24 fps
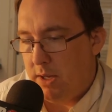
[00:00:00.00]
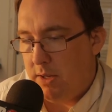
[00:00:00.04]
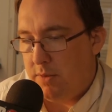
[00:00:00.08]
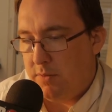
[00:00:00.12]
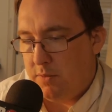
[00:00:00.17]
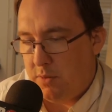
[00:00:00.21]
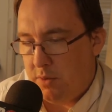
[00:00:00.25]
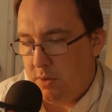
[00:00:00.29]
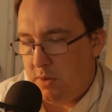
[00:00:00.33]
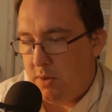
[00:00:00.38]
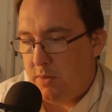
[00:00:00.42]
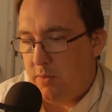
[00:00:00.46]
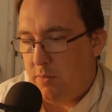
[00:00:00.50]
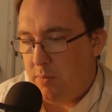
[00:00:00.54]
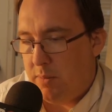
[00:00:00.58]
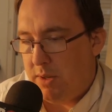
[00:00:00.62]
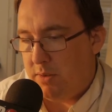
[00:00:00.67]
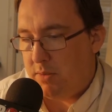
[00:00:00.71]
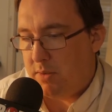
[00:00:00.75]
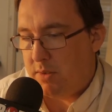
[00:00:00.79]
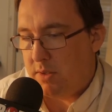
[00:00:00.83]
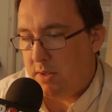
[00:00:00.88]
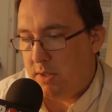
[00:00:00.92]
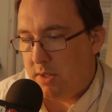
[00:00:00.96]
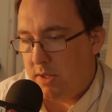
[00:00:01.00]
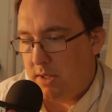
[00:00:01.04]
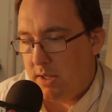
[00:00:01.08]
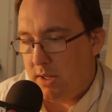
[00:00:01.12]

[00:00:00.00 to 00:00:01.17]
foot of Mount